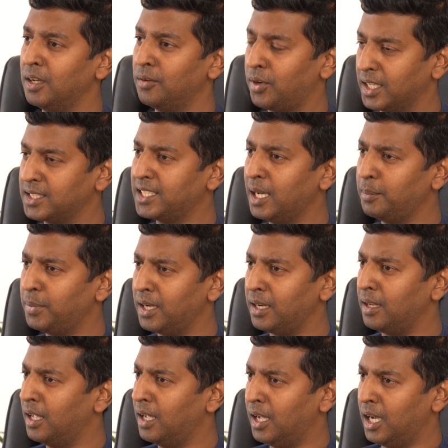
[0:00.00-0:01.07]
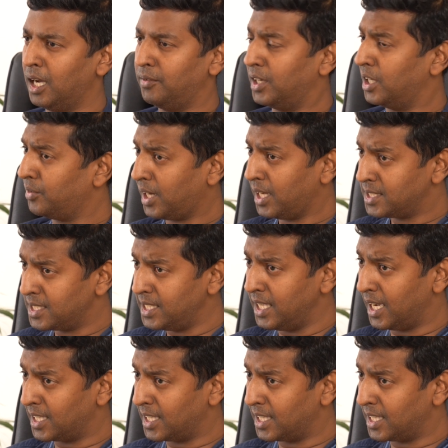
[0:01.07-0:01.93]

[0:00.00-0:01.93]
For example, whenever I see